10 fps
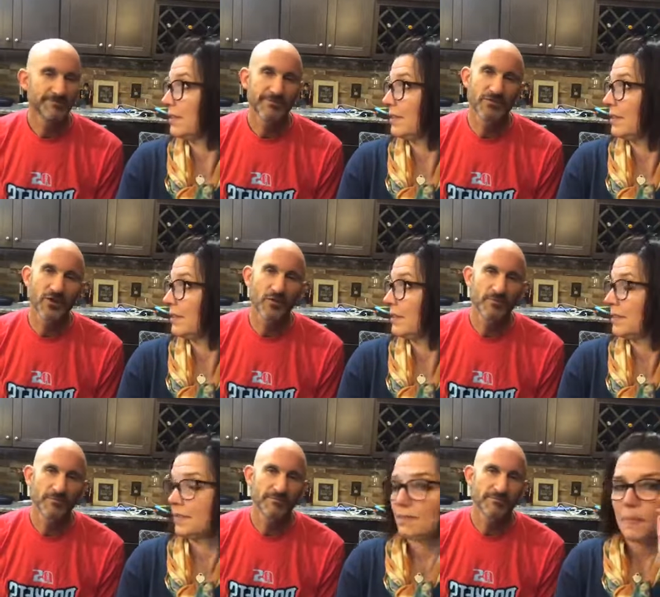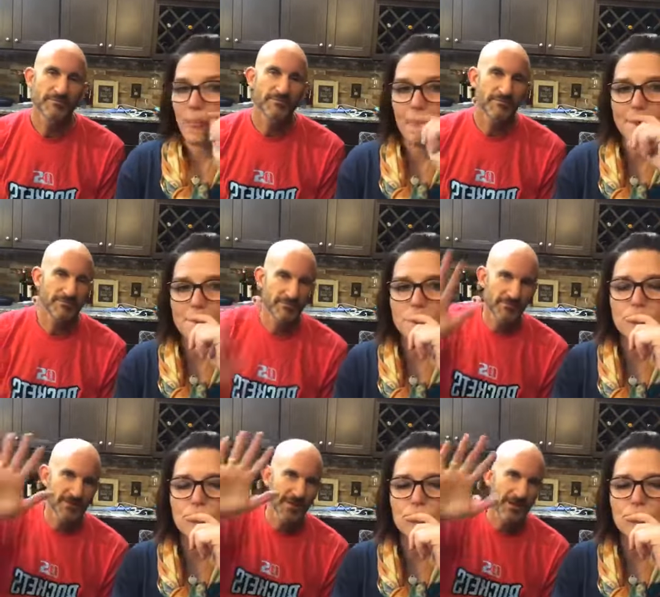Speaker 1: So,
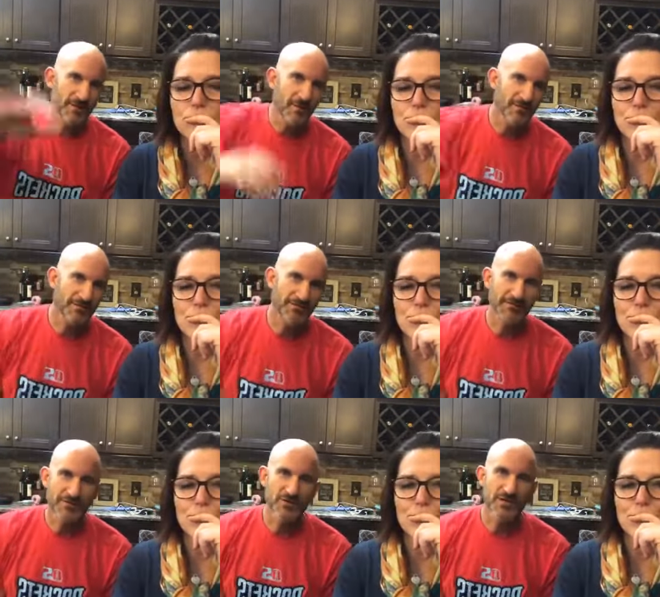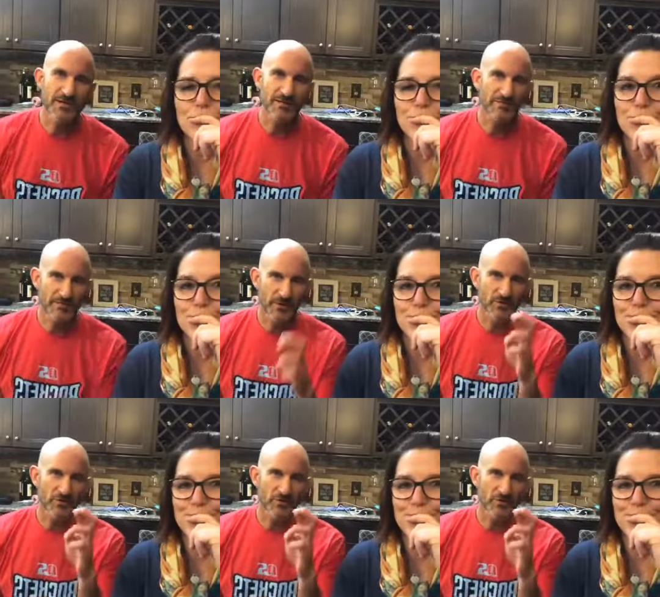signing off. See you. Fingers